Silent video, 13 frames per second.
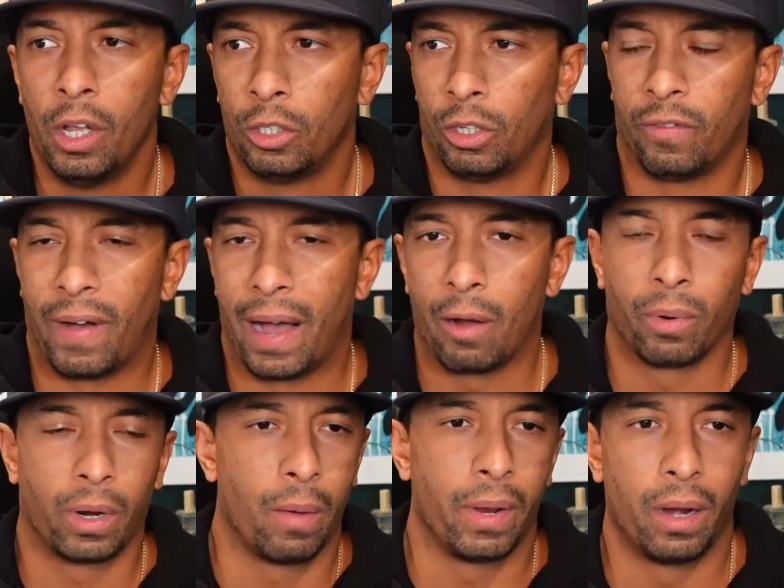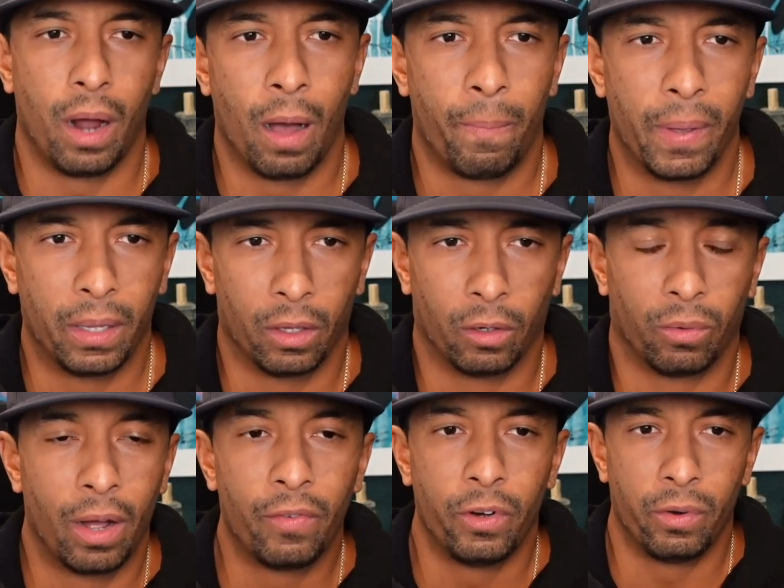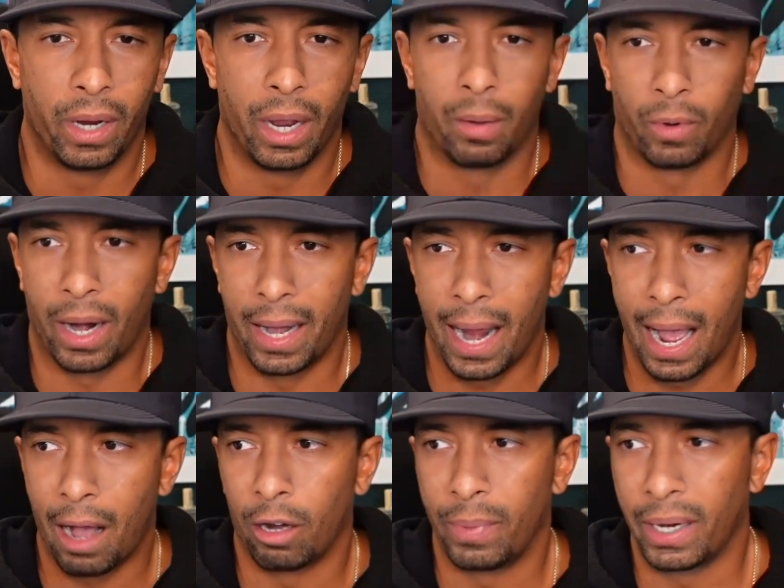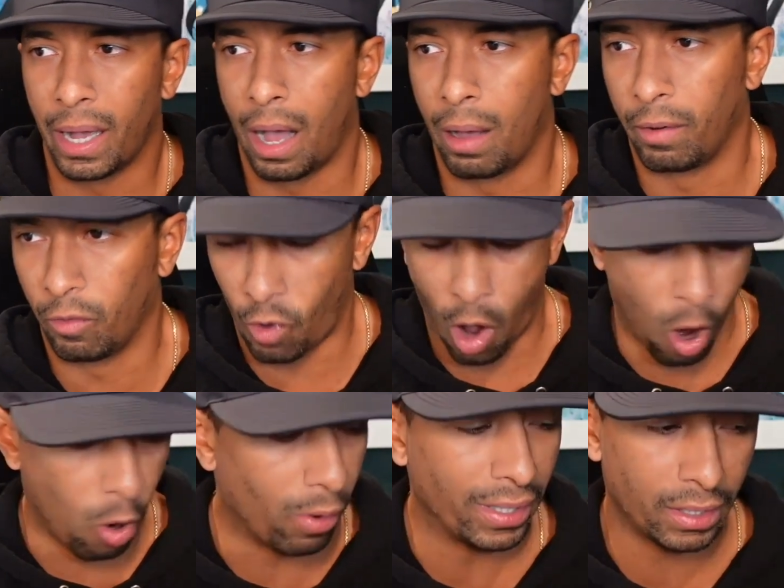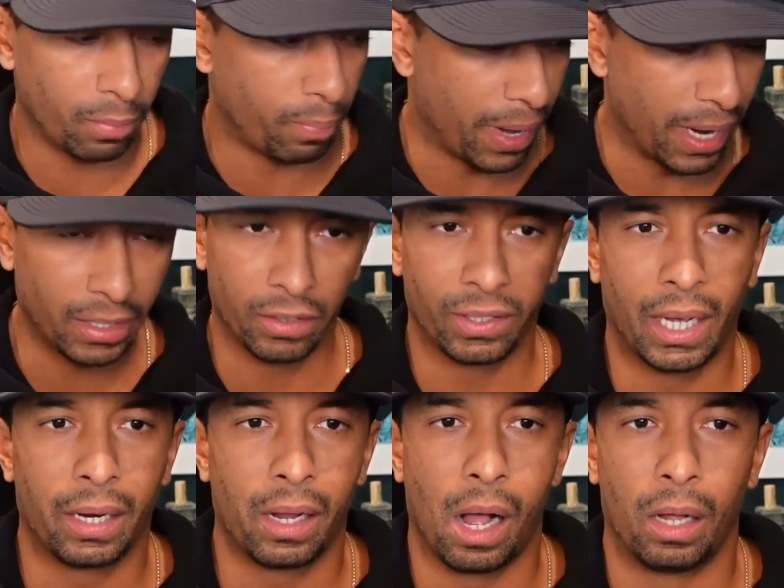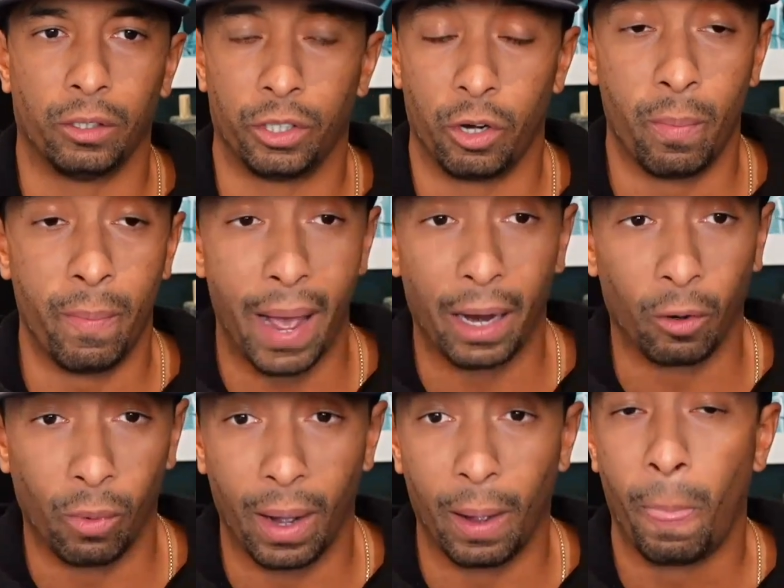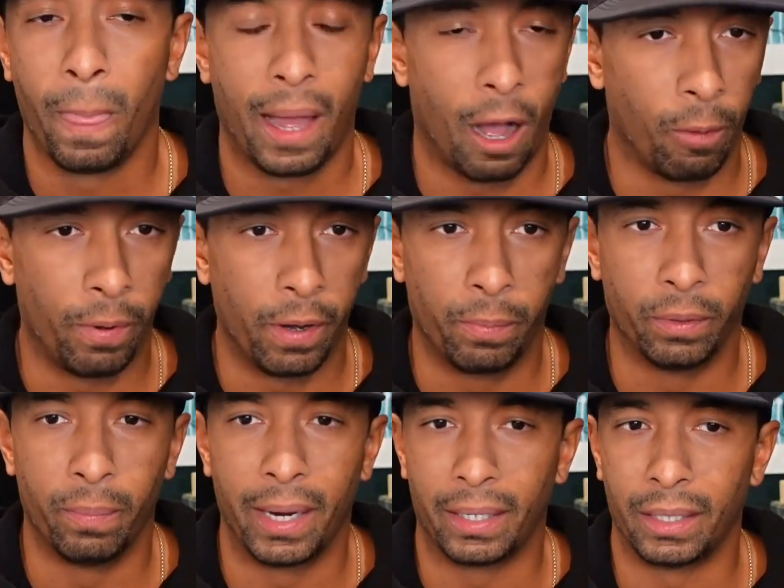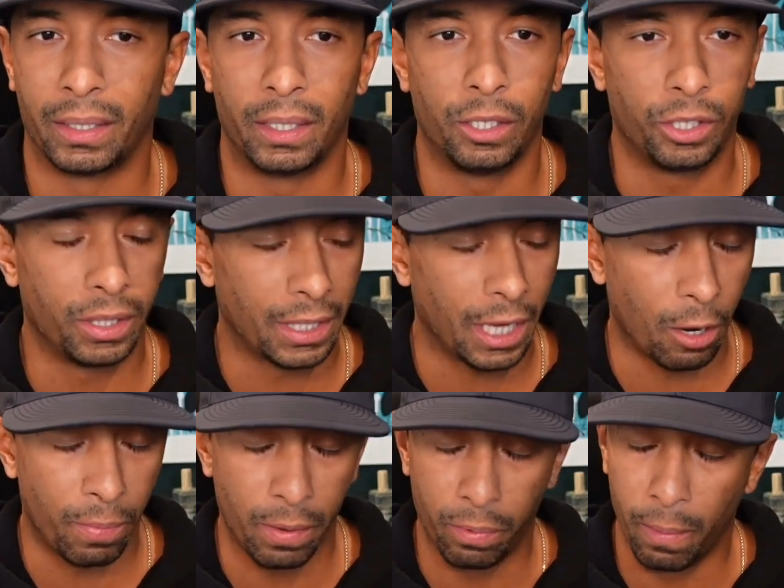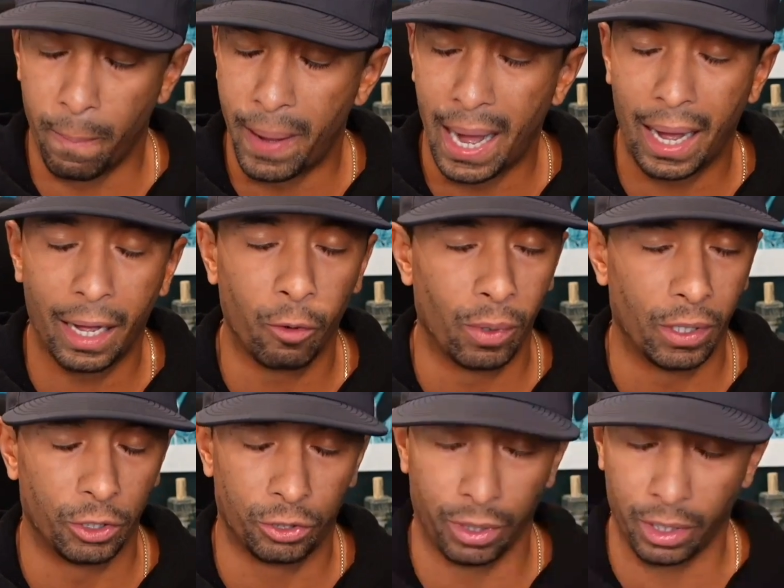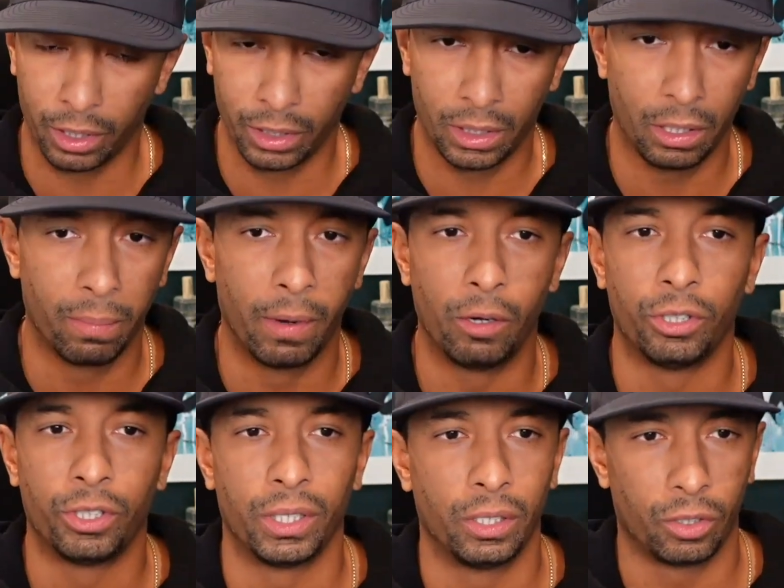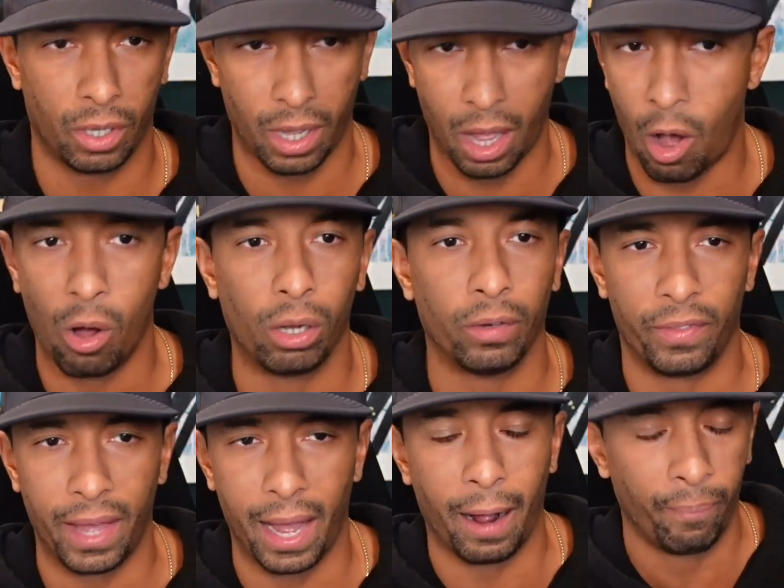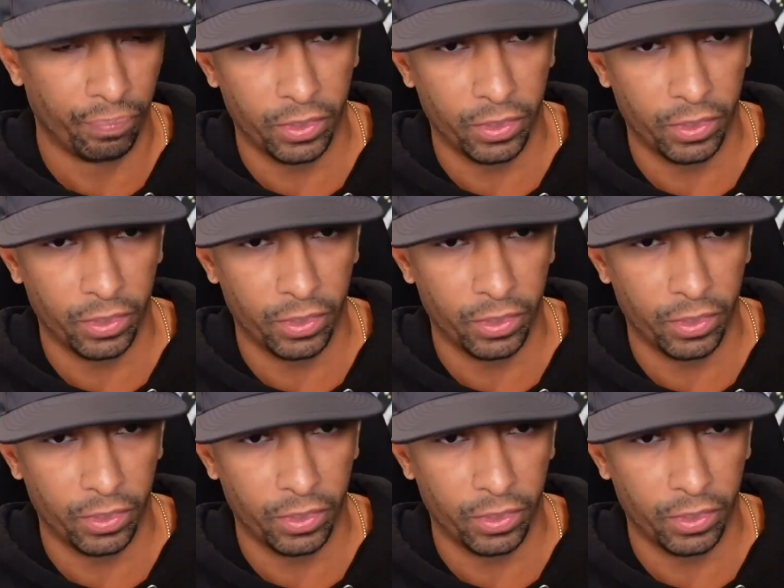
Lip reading: So if I were coming up in the revenue game right now, I'd be always a base of psychology, no matter what, how people make decisions, how people buy, what triggers the emotions, all of that.